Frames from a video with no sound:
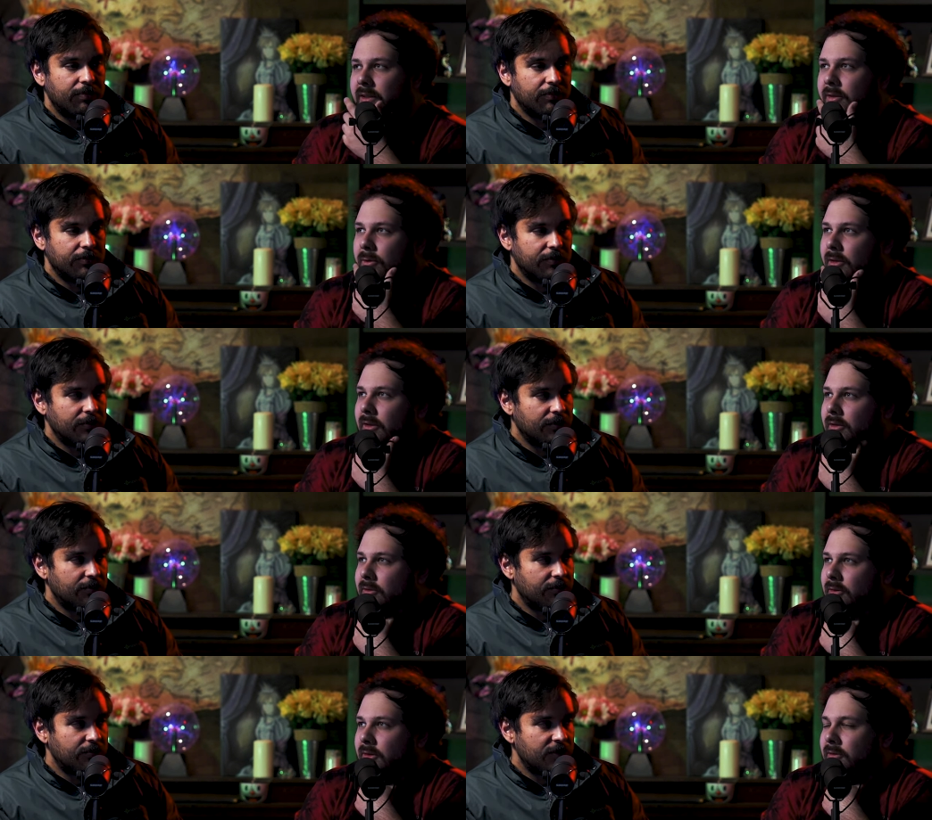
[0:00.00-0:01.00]
Speaker 1: disorder
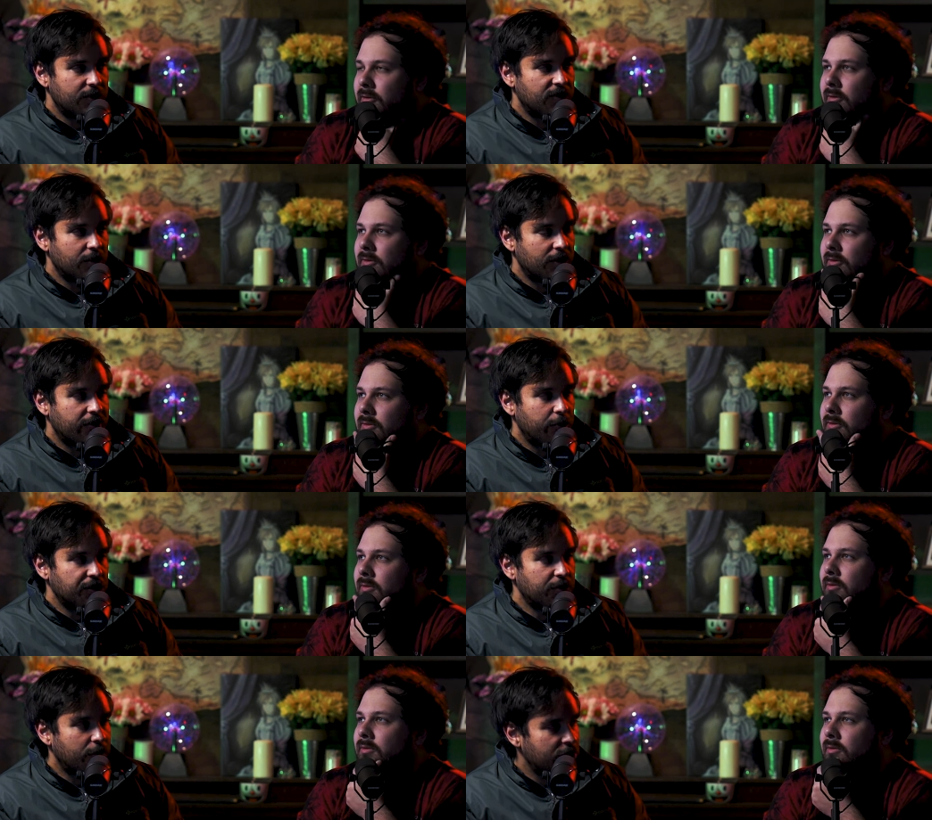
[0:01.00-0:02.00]
or some sort of
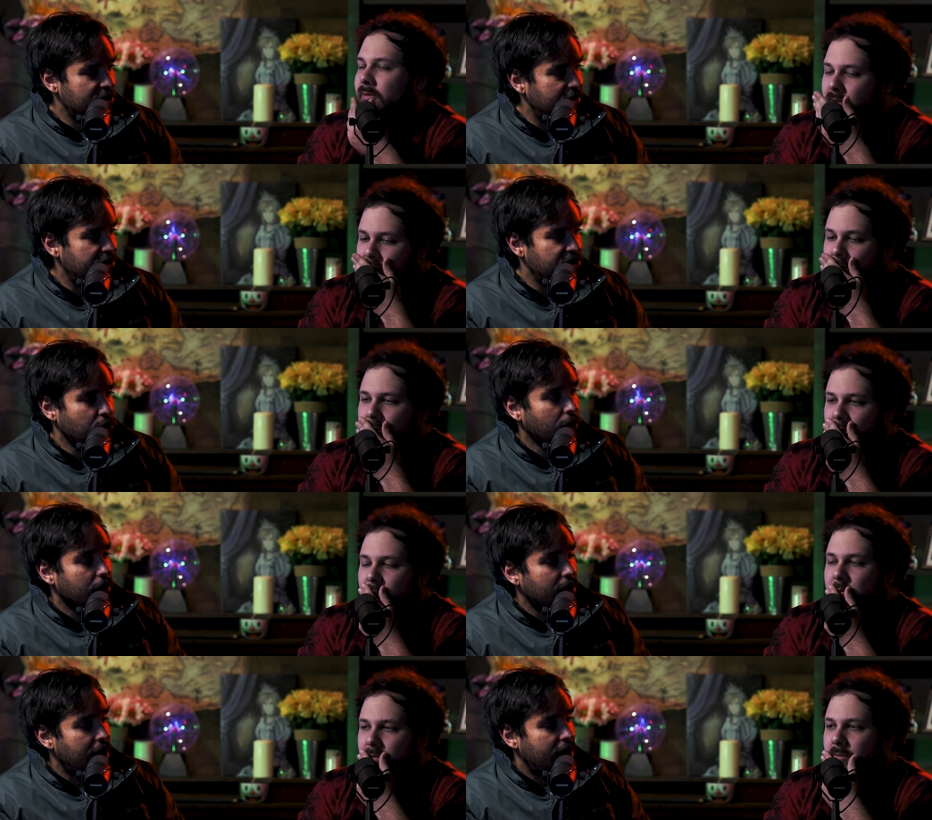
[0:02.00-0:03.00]
multiple personality
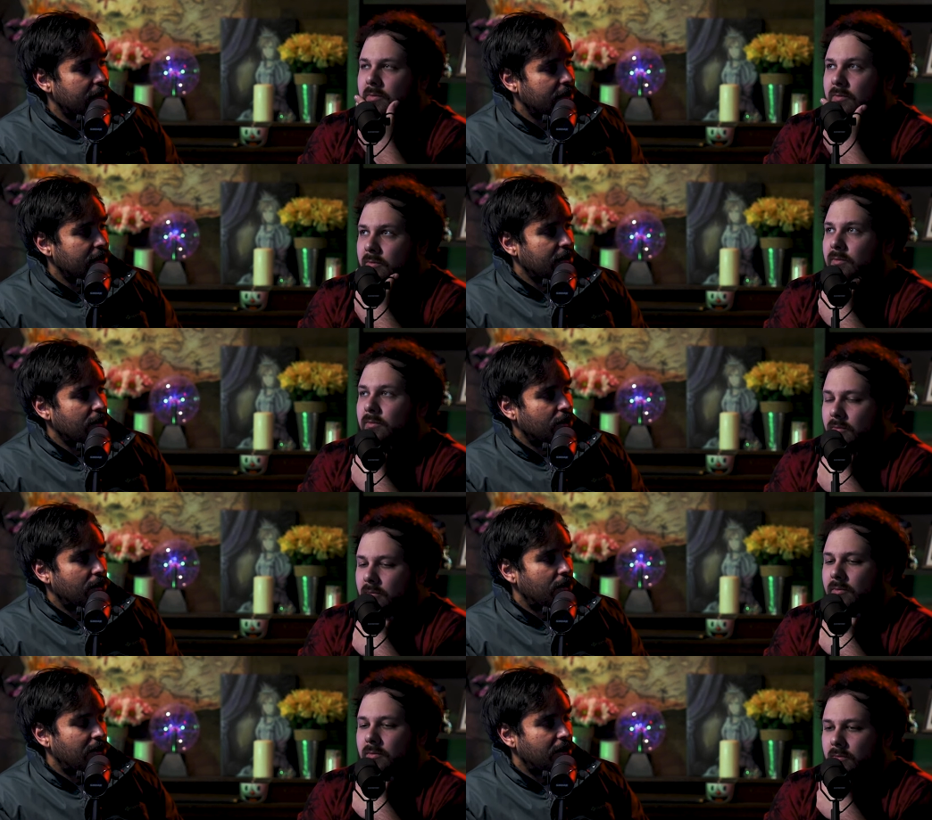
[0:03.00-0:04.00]
disorder. Yeah.
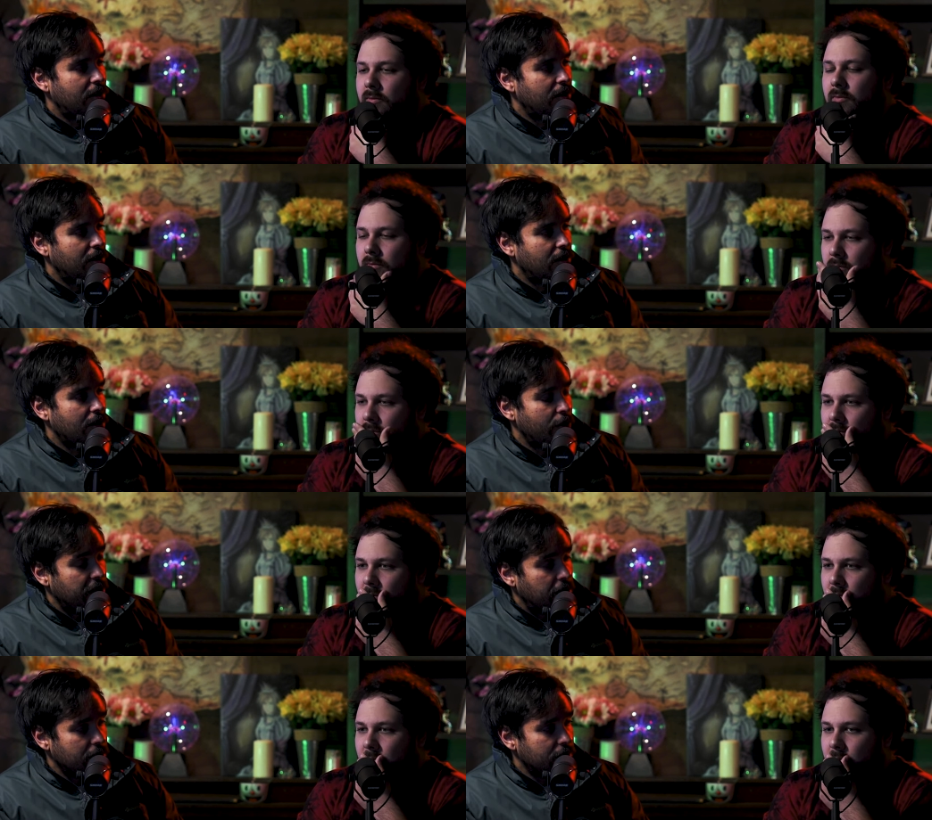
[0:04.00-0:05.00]
Mm-hmm.
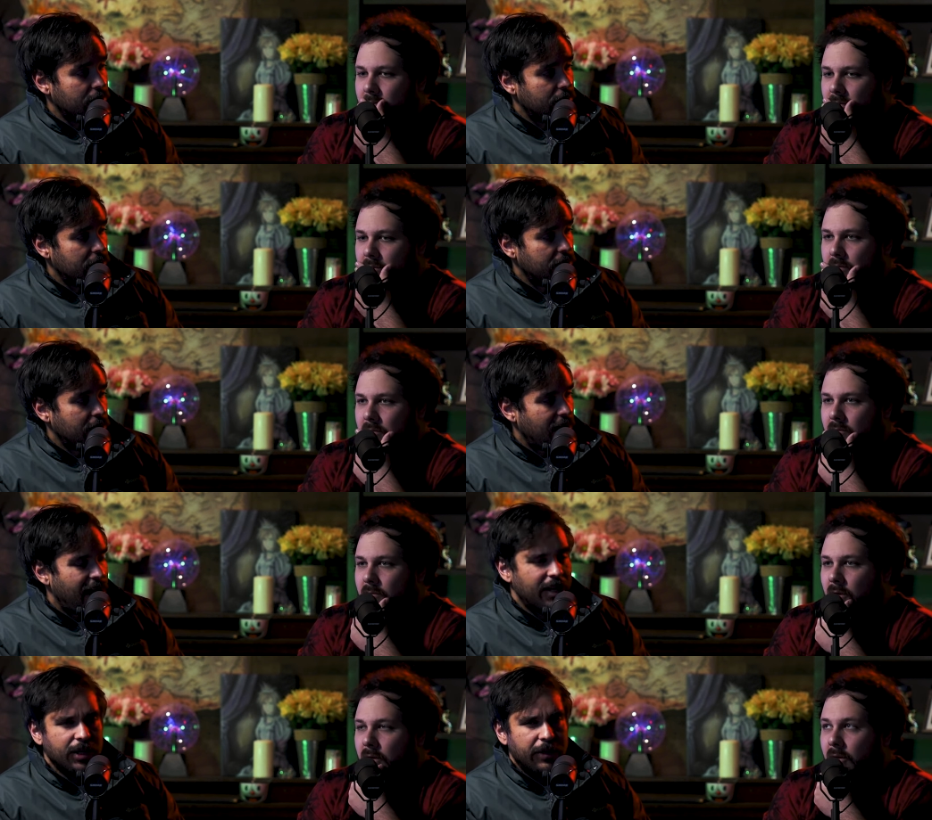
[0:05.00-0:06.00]
Going on.
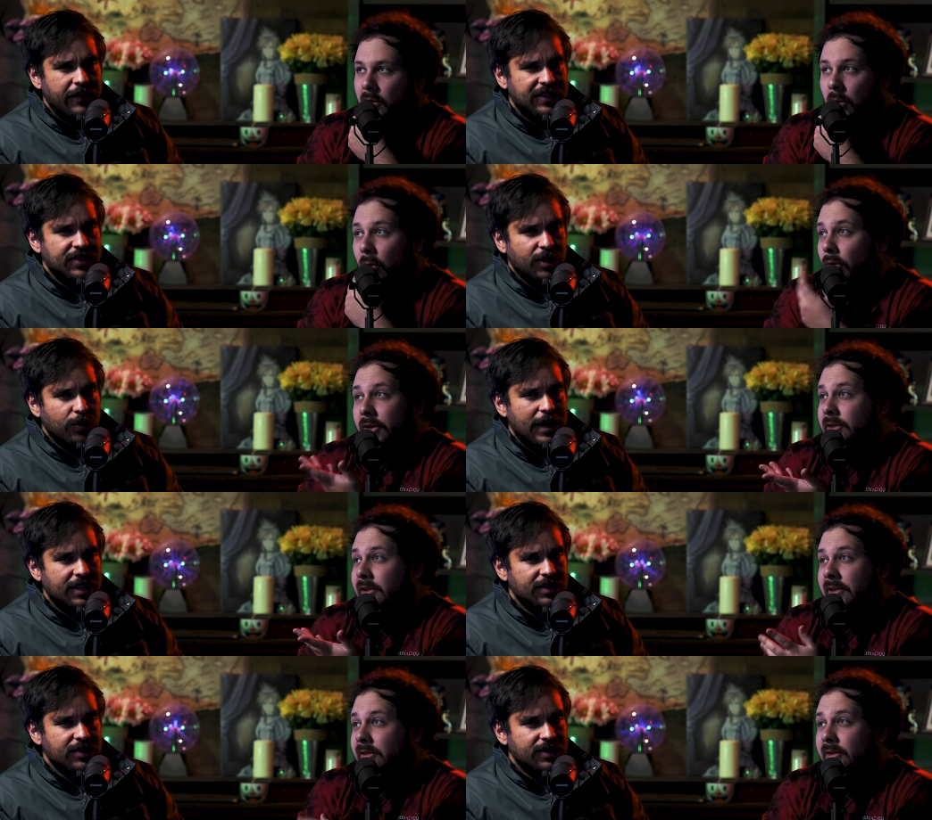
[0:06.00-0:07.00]
I don't know if that's or the correct,
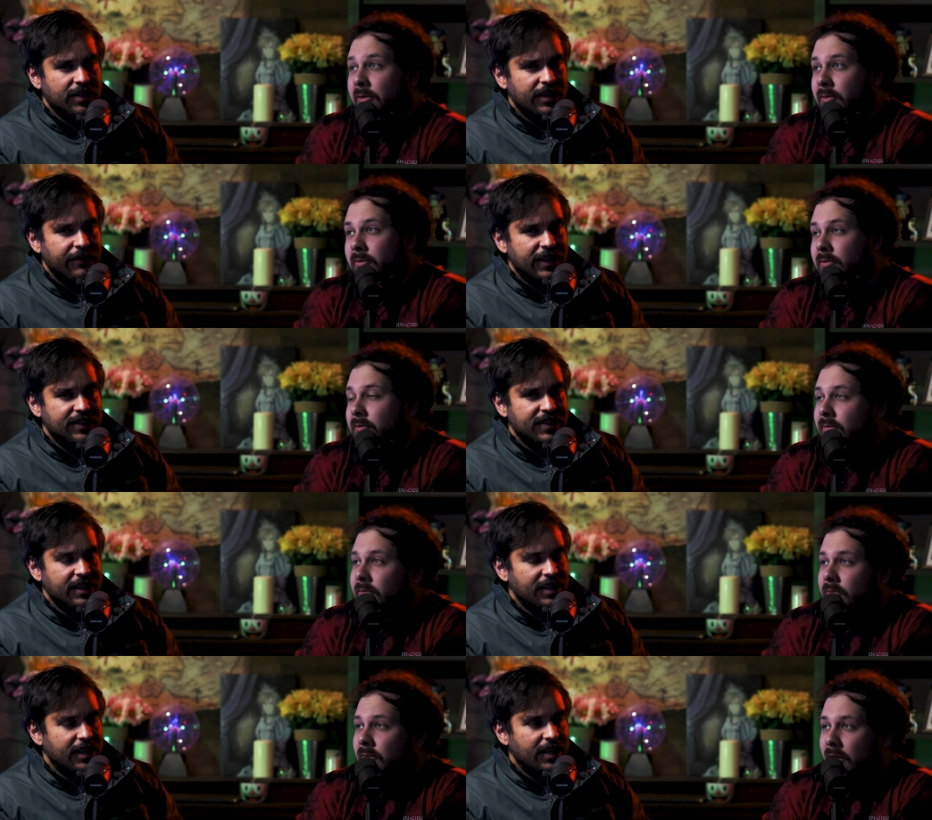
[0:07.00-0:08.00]
just a tune. If that's
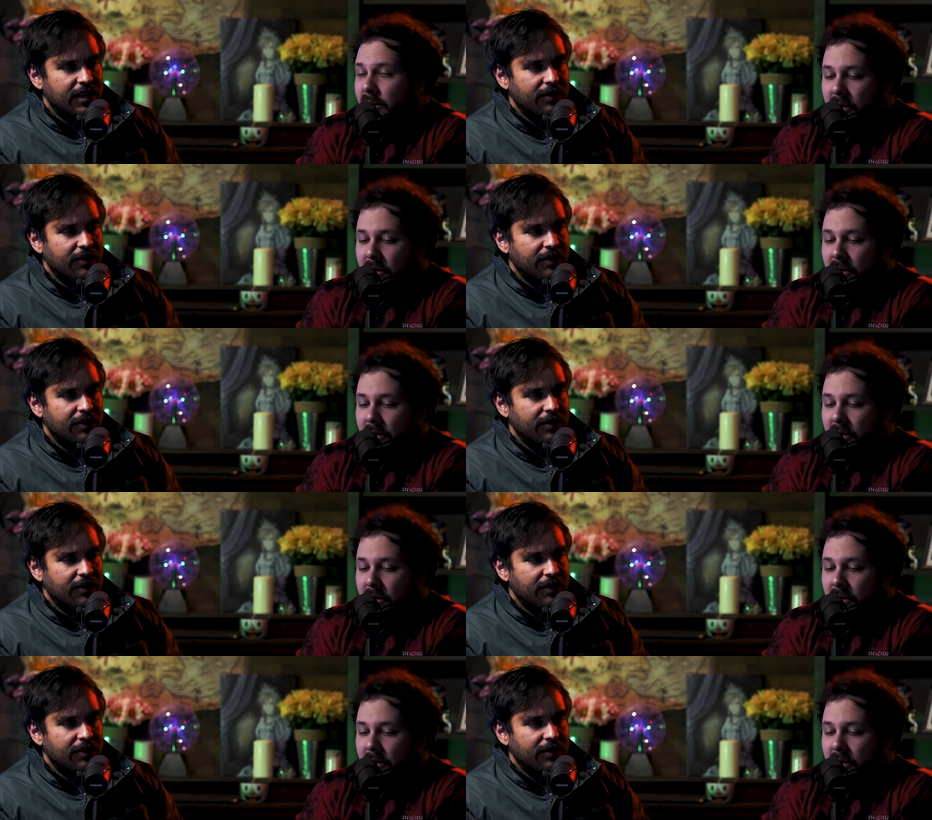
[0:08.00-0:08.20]
the